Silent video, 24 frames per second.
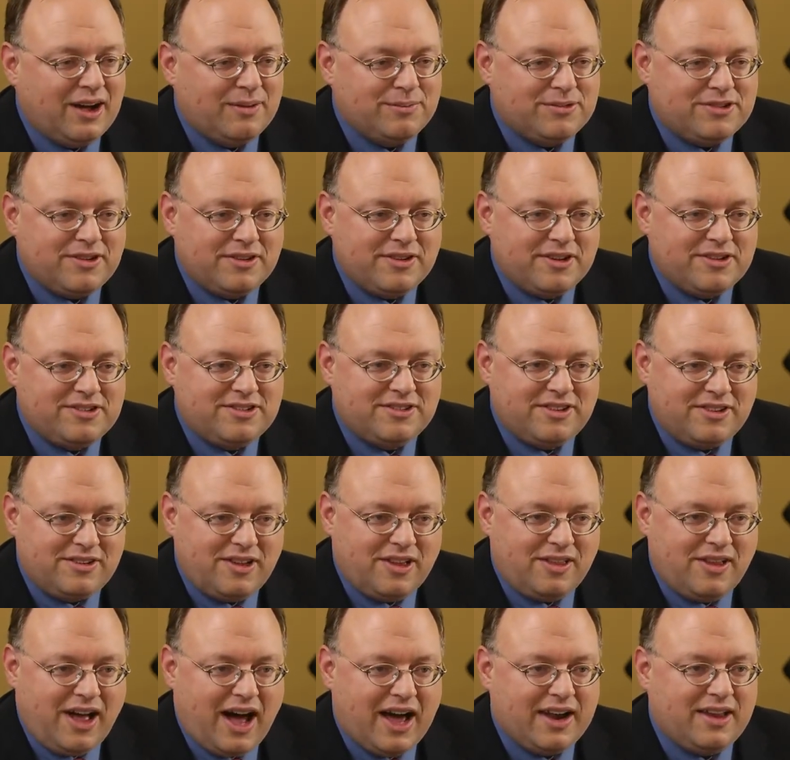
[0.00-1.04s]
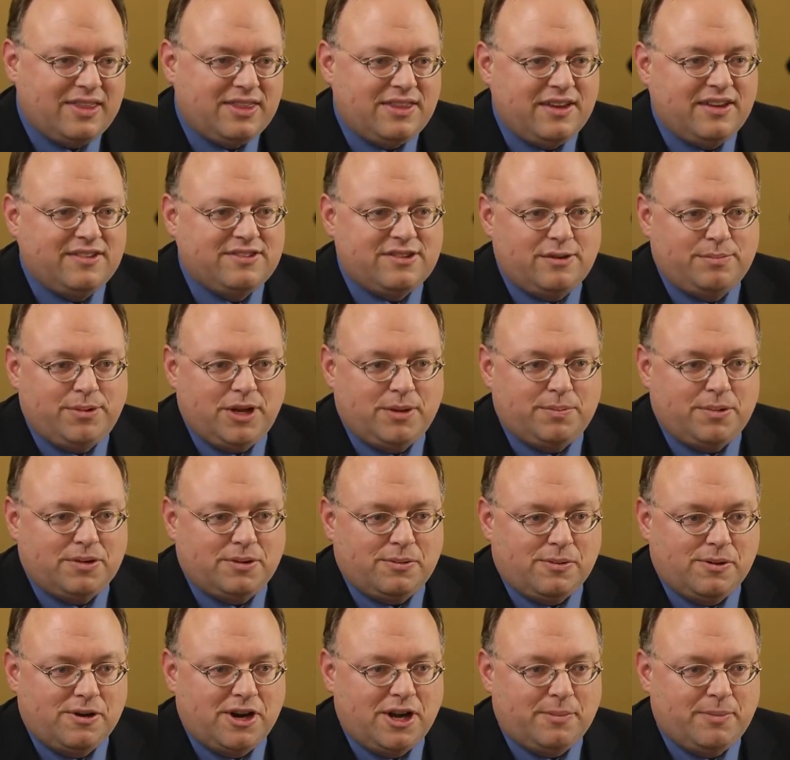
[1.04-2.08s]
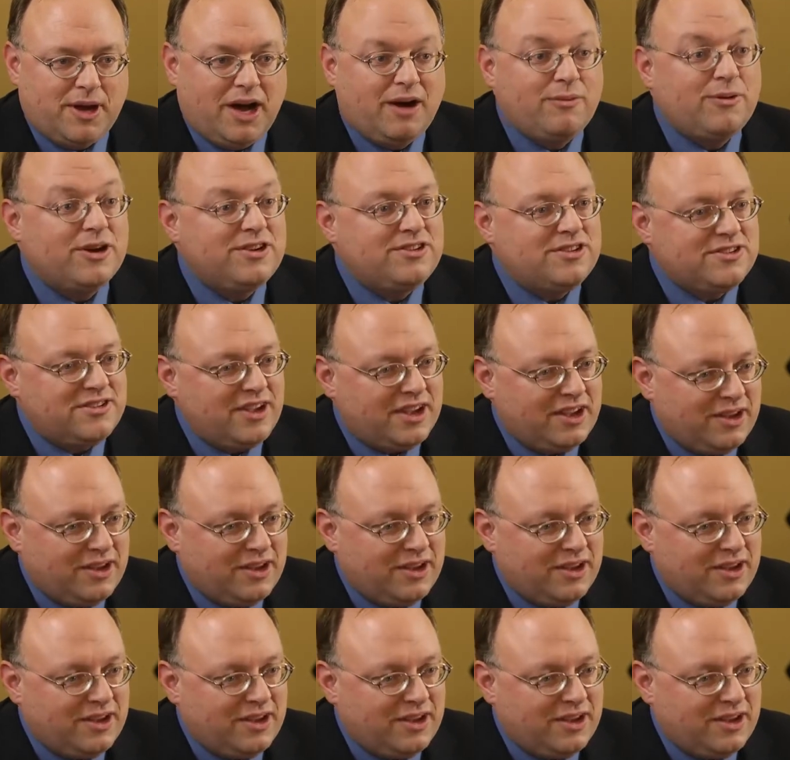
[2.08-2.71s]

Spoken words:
So there's still a lot of things for people to worry about, which is